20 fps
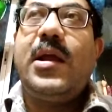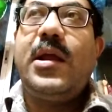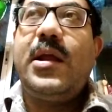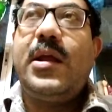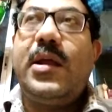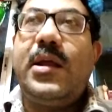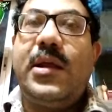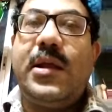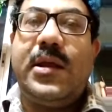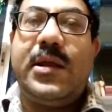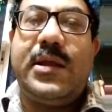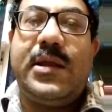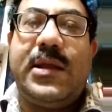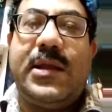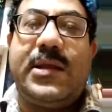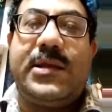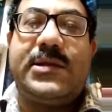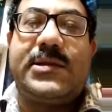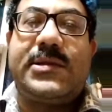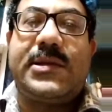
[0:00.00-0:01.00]
He
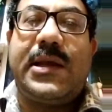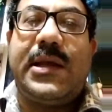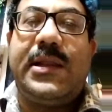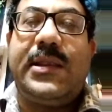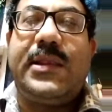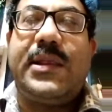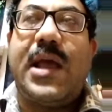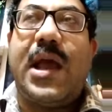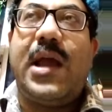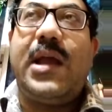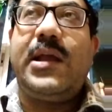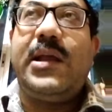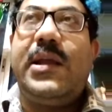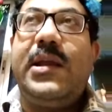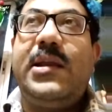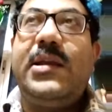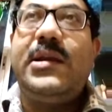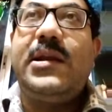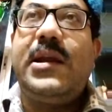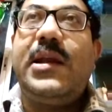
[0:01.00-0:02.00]
is in the
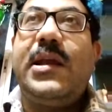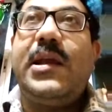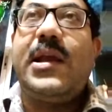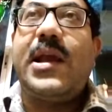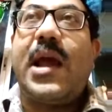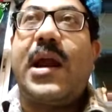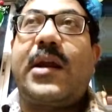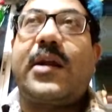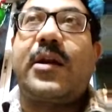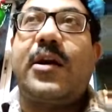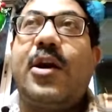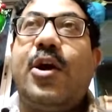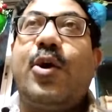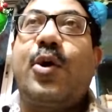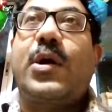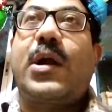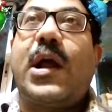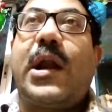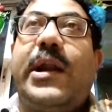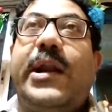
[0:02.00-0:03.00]
inn. He had
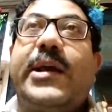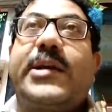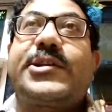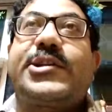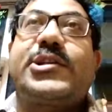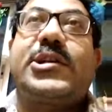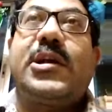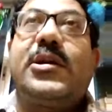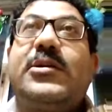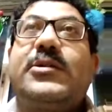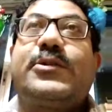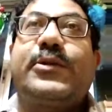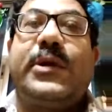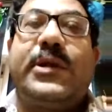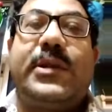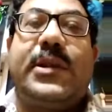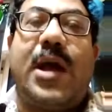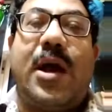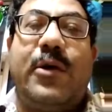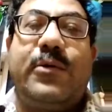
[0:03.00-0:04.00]
no connections
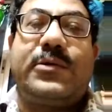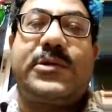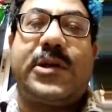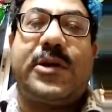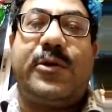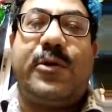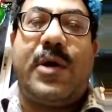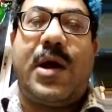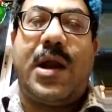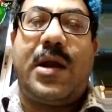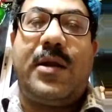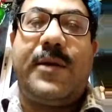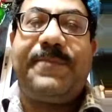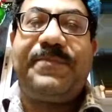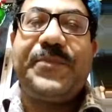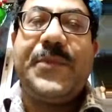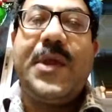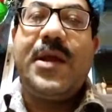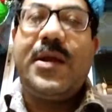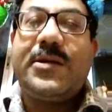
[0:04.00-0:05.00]
with the outer world.
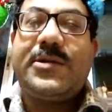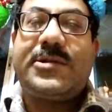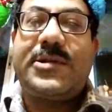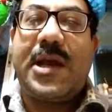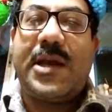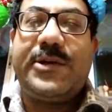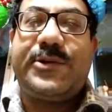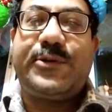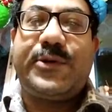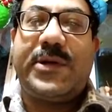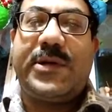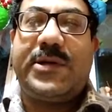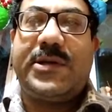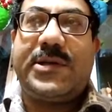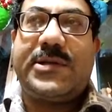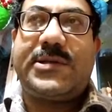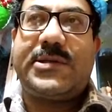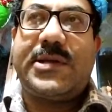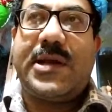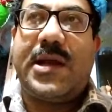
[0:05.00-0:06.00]
Try to
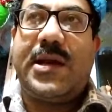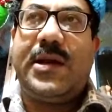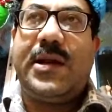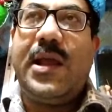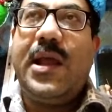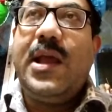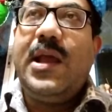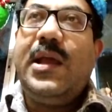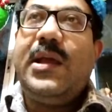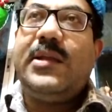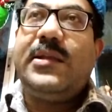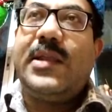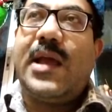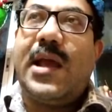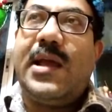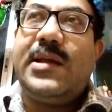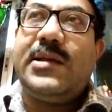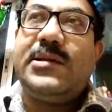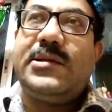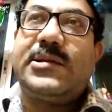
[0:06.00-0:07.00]
understand. In
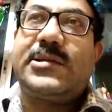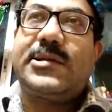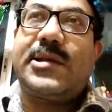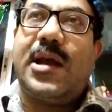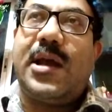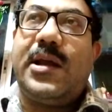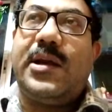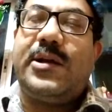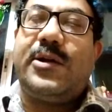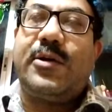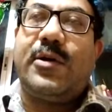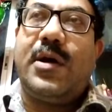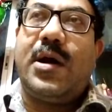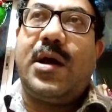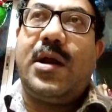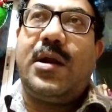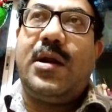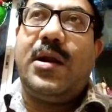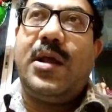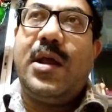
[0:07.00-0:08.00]
the inside
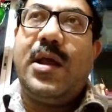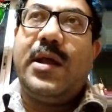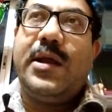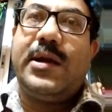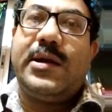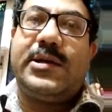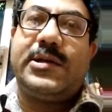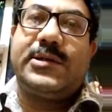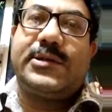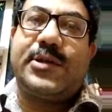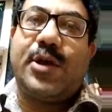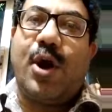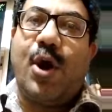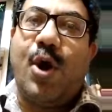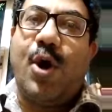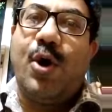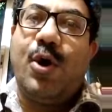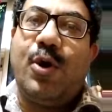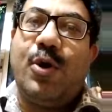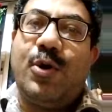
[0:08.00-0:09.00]
wall, it is
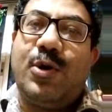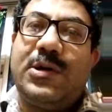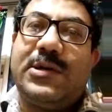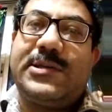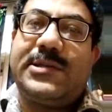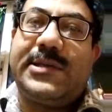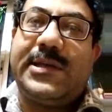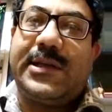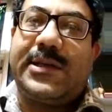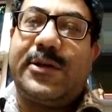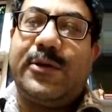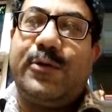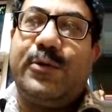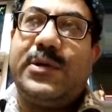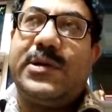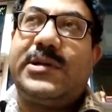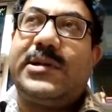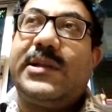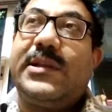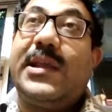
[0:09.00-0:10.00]
all
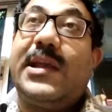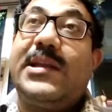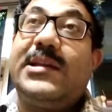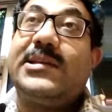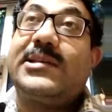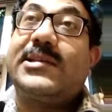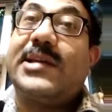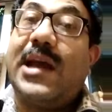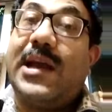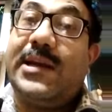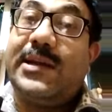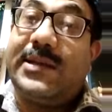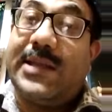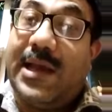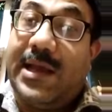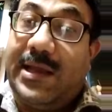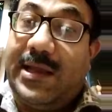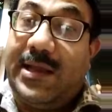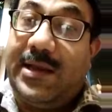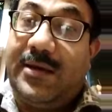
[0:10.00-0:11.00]
security. In the inside
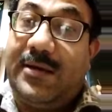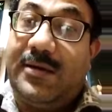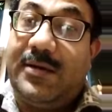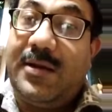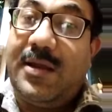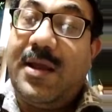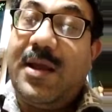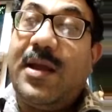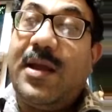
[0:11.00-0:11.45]
the inn,